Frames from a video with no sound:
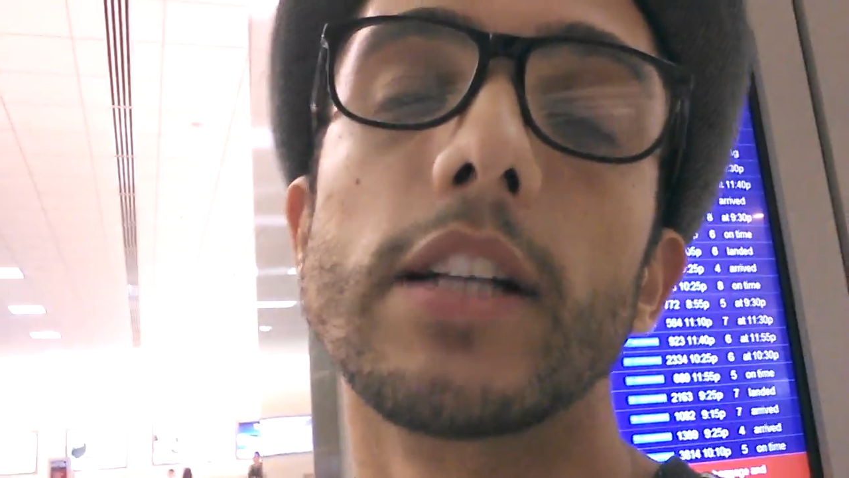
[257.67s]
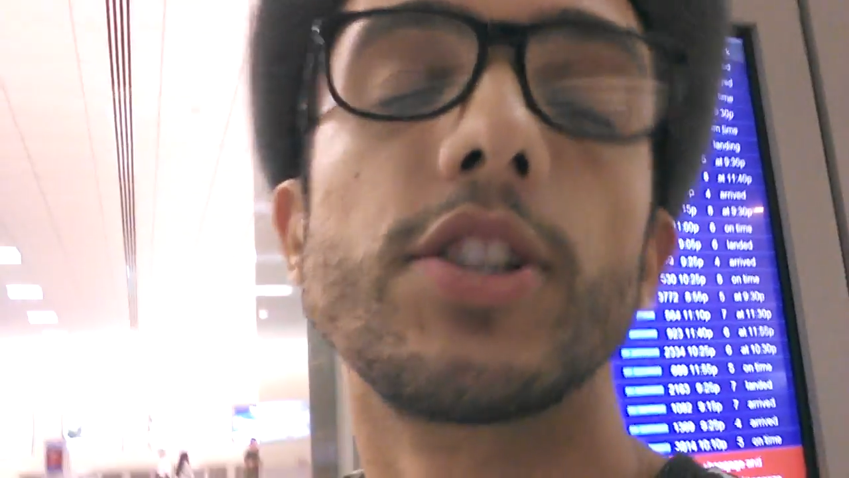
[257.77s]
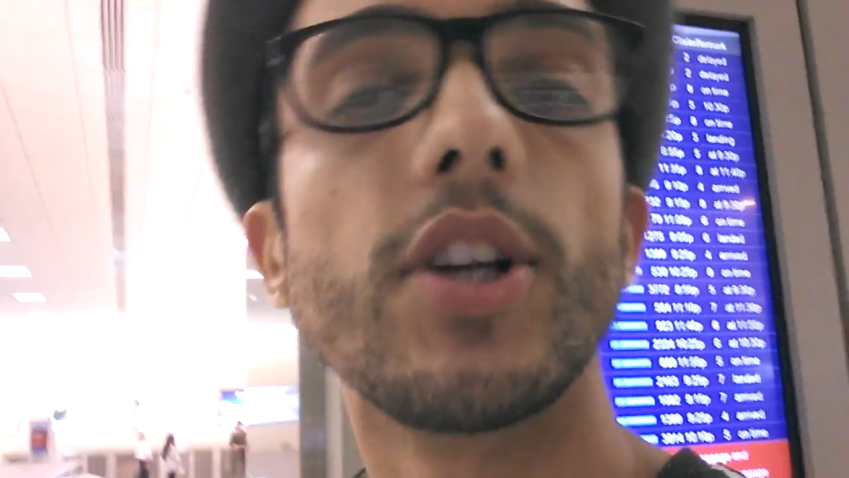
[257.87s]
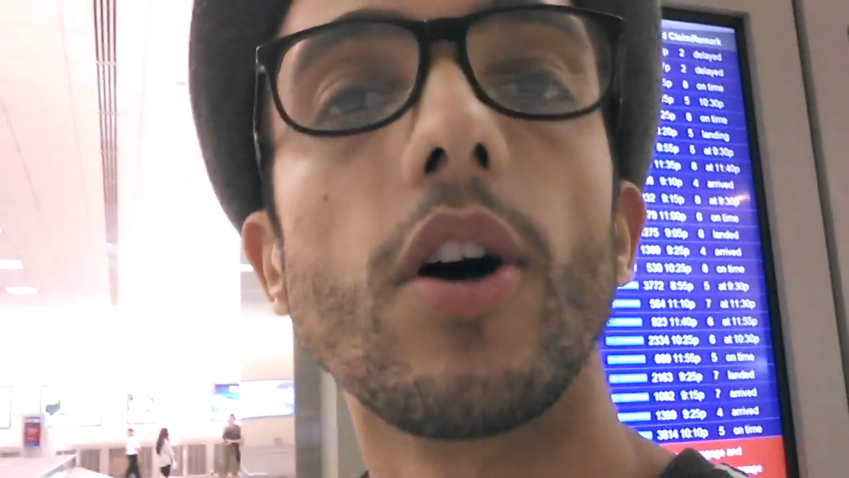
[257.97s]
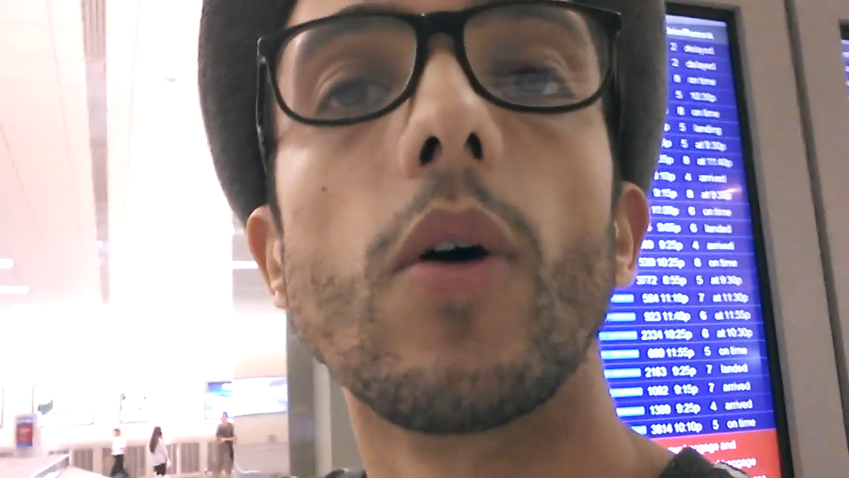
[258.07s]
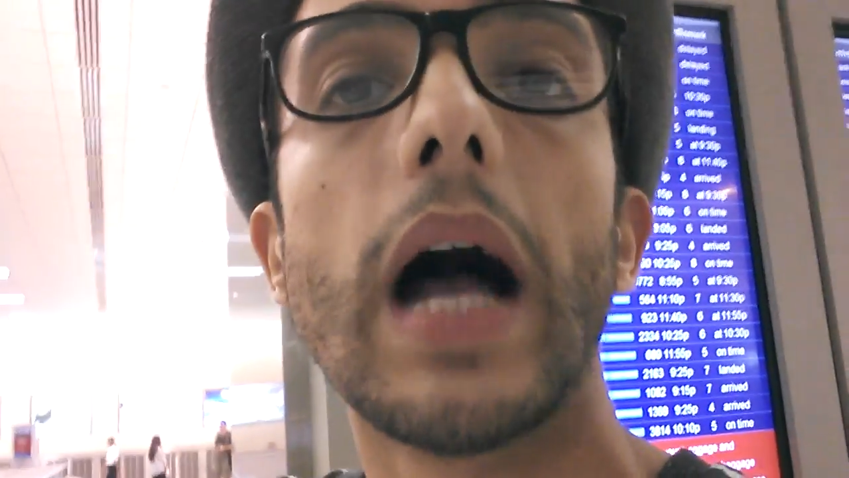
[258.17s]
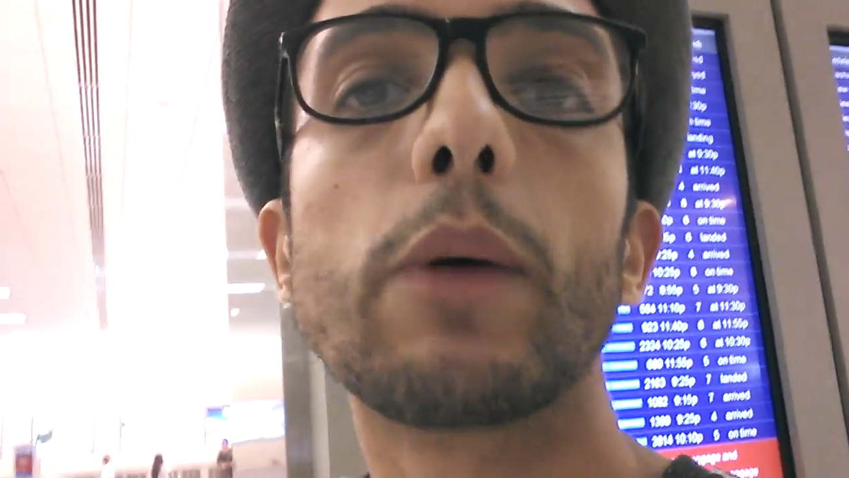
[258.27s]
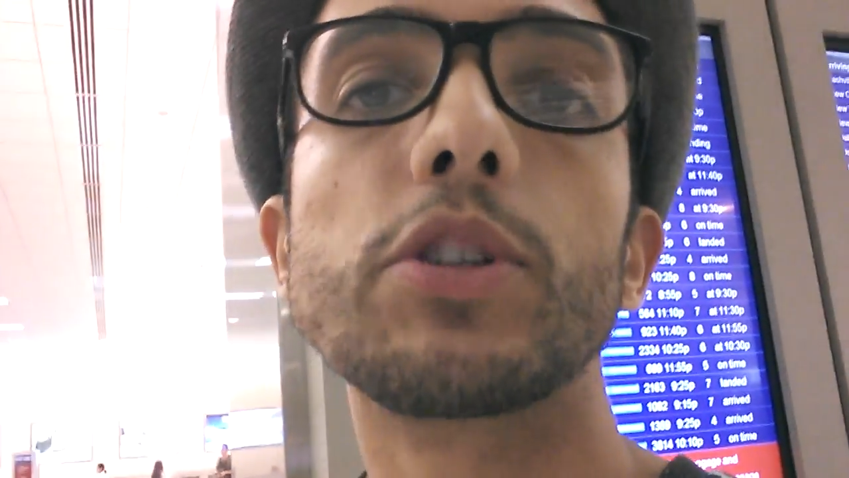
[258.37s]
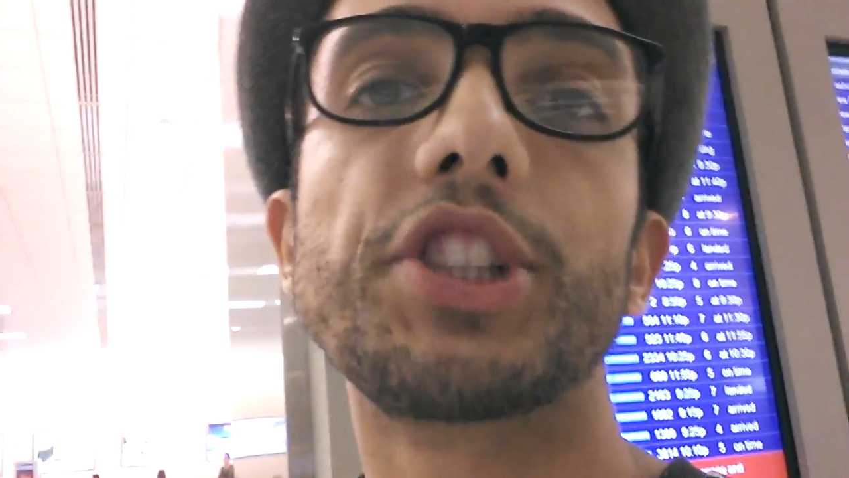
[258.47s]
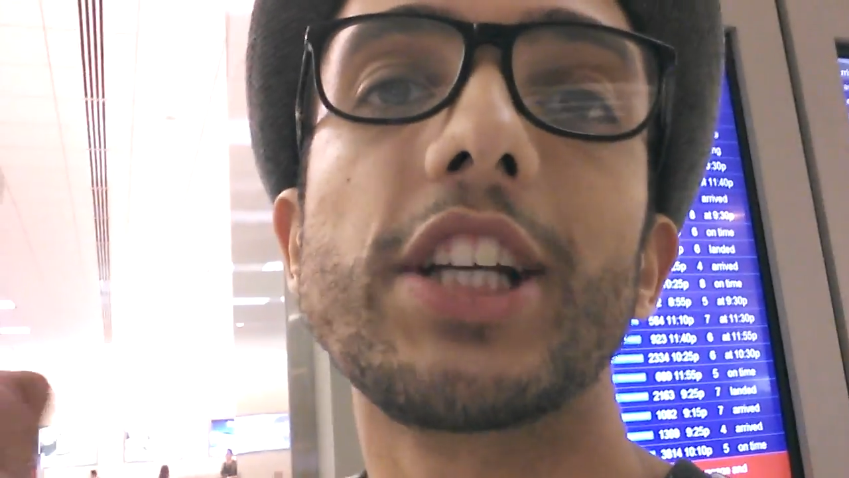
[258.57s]
So I
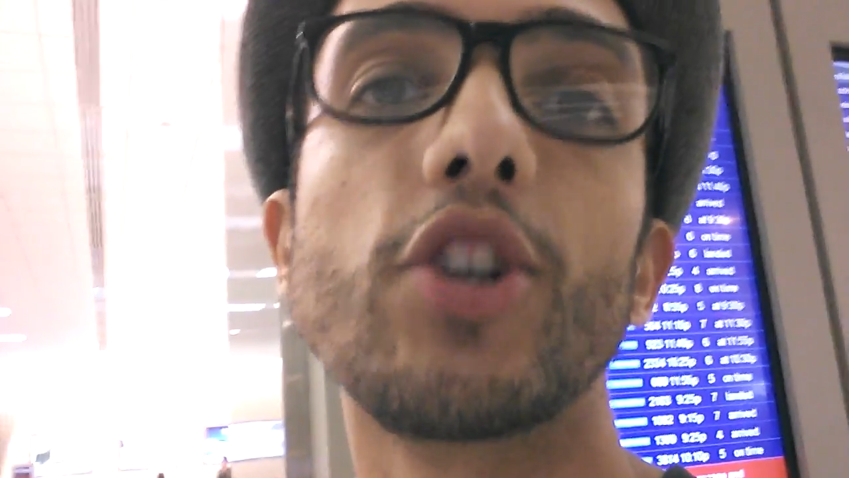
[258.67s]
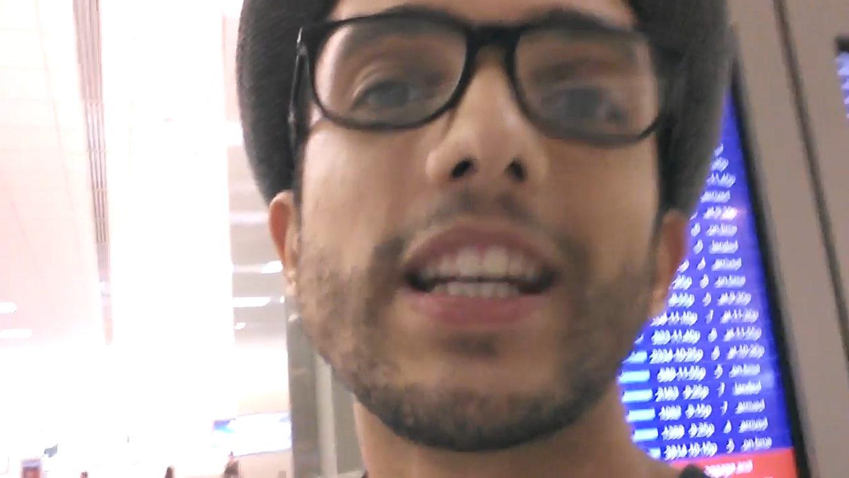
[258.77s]
will check you